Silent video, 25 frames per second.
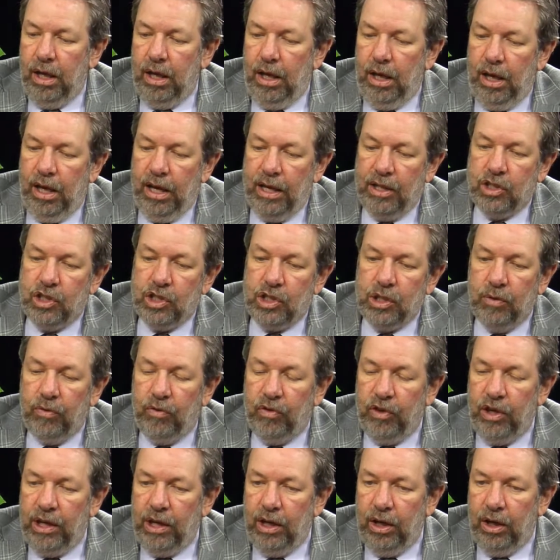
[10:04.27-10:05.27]
and
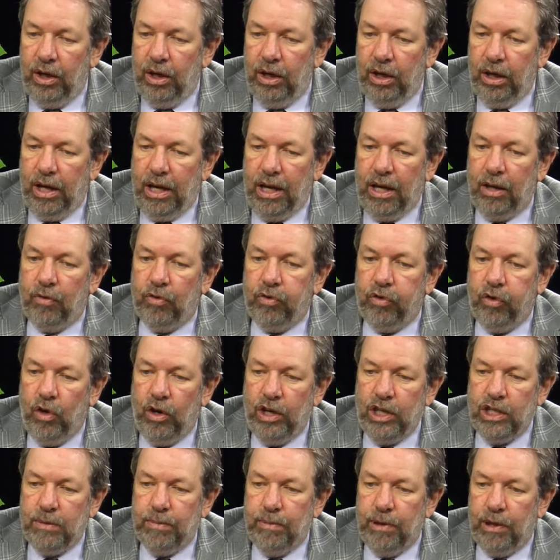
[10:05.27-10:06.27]
severe
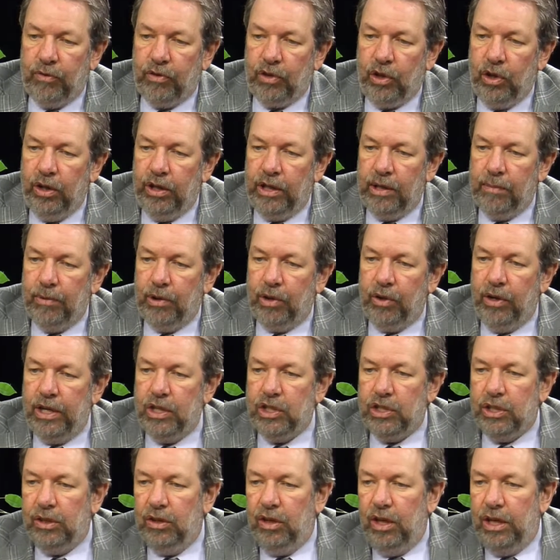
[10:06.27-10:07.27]
enforcement of current
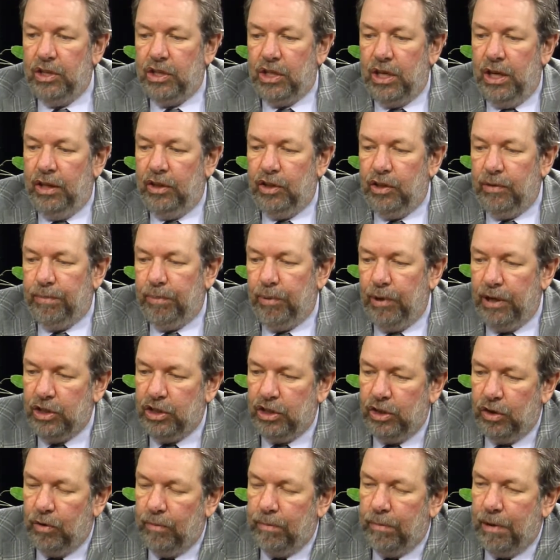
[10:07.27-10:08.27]
immigration laws. Under
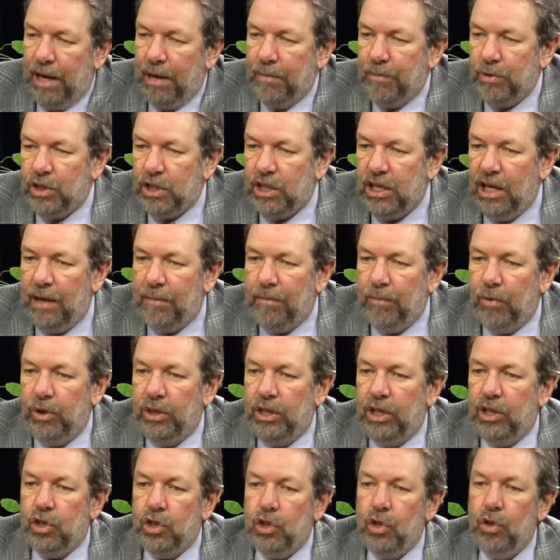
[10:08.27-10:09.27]
President Obama's time, more
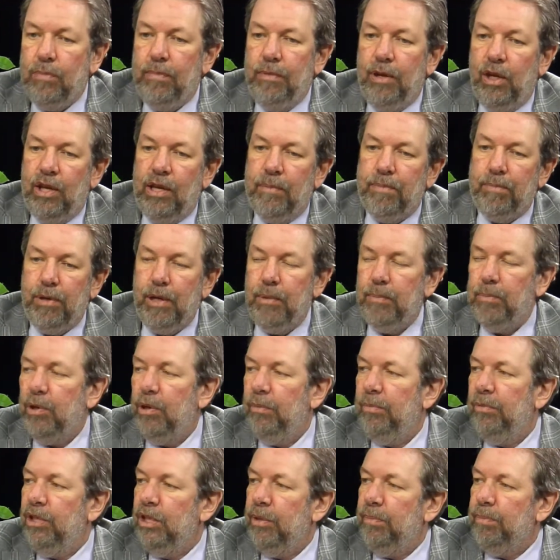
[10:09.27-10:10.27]
than 2 million people
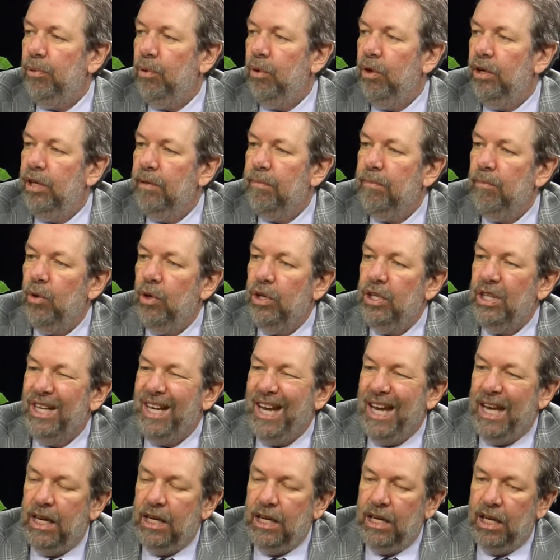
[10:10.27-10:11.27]
have been deported, more than
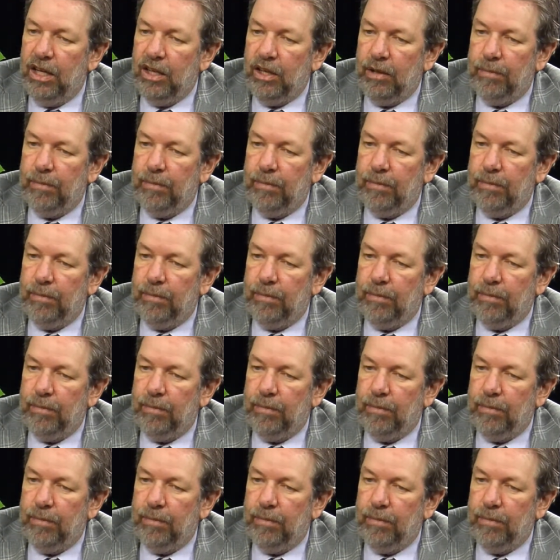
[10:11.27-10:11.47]
any other